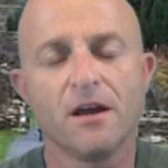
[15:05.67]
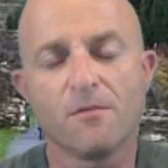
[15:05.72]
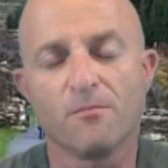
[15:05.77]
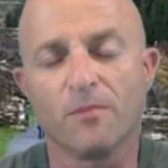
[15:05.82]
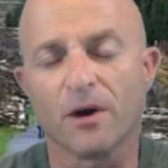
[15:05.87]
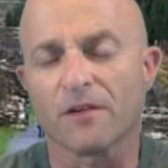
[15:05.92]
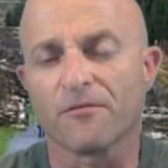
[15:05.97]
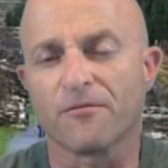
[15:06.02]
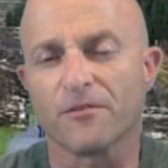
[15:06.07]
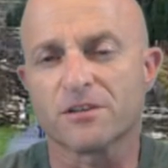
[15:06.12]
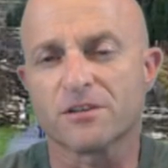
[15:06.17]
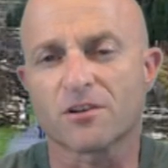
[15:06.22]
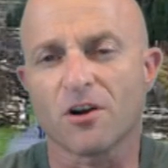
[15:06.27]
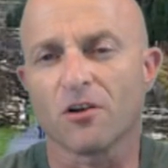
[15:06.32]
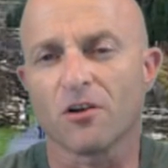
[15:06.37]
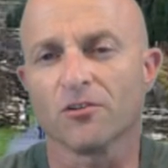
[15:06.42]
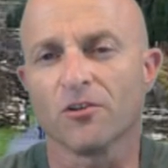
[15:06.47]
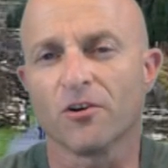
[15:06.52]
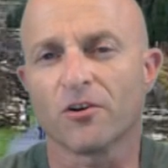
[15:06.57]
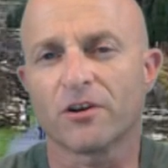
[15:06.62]
but if we
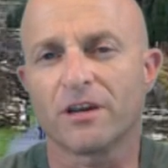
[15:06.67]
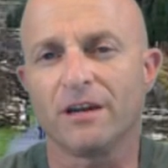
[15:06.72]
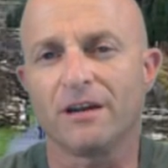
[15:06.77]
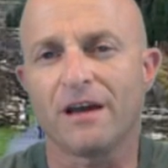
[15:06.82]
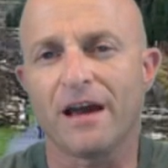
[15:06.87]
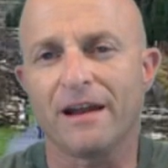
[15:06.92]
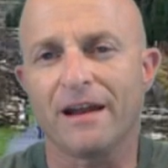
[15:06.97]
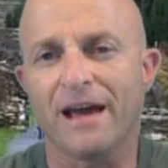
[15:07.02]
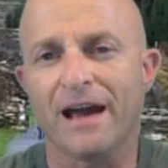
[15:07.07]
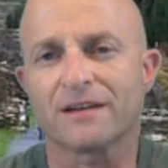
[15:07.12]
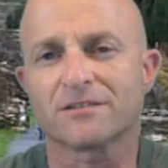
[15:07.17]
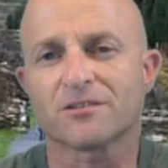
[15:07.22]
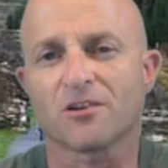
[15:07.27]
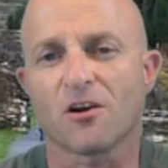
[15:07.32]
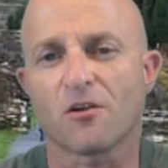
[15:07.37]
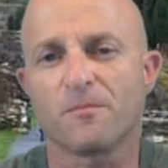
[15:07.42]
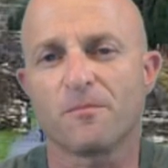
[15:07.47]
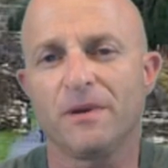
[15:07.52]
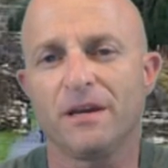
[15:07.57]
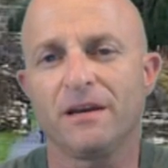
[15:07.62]
start looking at
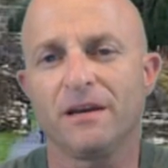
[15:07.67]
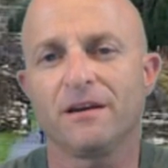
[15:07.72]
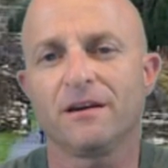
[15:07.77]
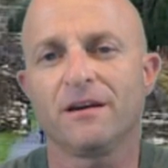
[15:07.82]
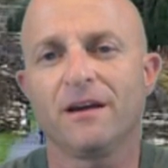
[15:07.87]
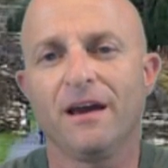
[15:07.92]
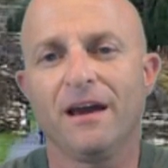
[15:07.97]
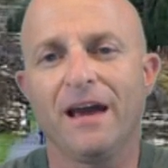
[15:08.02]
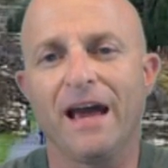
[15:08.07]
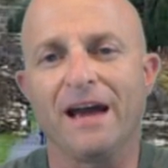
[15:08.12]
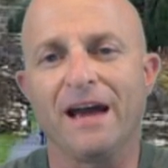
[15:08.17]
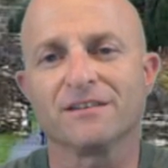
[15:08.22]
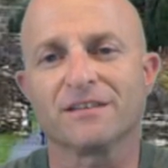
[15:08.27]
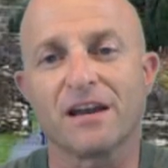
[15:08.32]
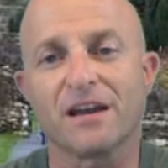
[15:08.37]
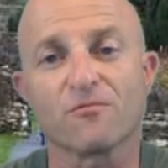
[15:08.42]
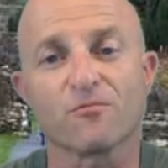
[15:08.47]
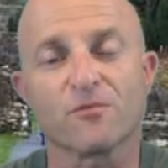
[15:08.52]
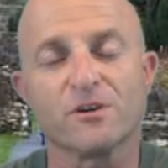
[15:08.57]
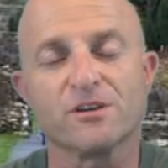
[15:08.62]
XRP as
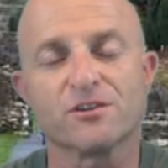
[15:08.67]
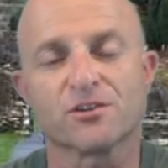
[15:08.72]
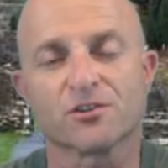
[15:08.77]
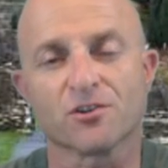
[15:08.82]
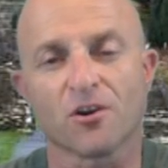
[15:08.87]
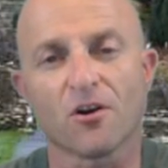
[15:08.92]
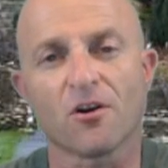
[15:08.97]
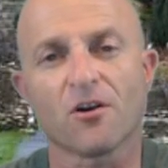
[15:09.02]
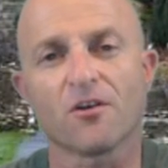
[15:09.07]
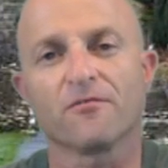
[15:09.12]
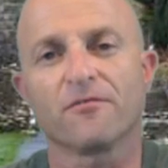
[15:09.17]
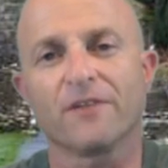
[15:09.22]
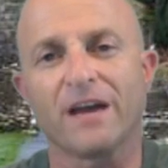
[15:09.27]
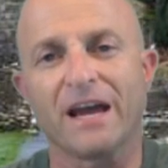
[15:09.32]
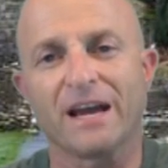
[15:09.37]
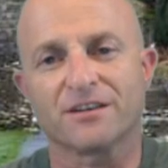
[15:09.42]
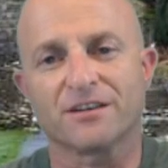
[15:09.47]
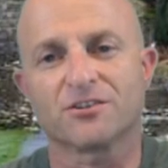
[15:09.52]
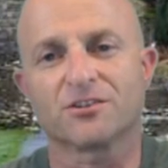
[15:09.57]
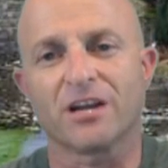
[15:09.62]
a reserve
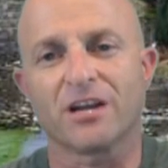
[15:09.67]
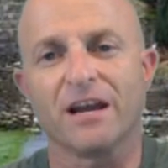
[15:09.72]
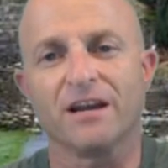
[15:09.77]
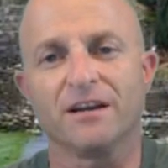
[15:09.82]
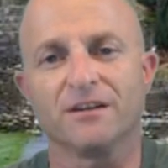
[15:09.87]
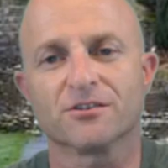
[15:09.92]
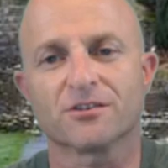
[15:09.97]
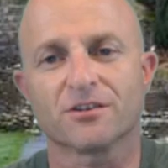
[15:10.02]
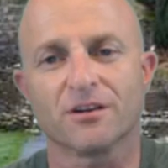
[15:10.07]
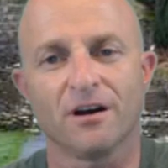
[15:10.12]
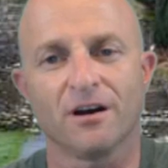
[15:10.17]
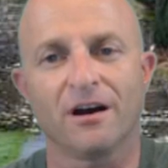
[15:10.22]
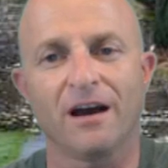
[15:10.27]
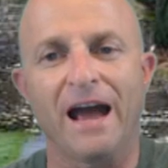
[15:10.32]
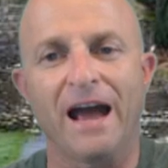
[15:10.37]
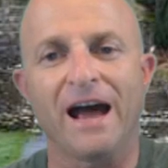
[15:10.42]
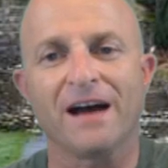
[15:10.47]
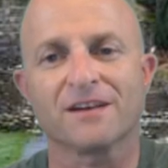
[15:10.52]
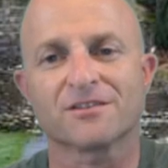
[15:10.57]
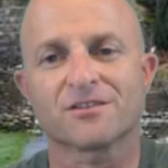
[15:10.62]
exchange
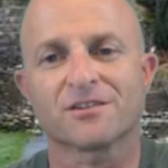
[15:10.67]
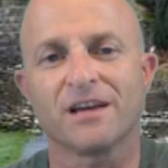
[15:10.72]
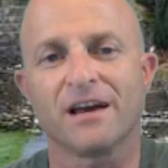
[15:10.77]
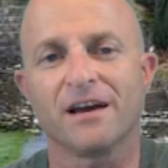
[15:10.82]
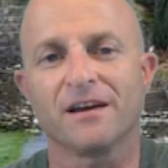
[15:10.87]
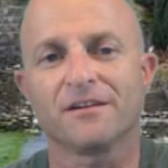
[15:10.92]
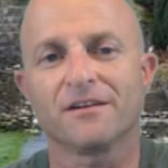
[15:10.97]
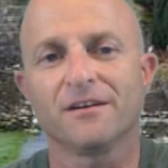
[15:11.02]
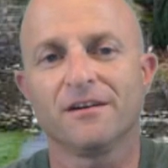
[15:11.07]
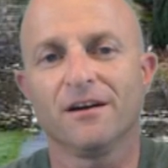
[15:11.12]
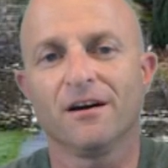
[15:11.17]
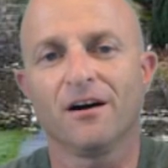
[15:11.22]
asset,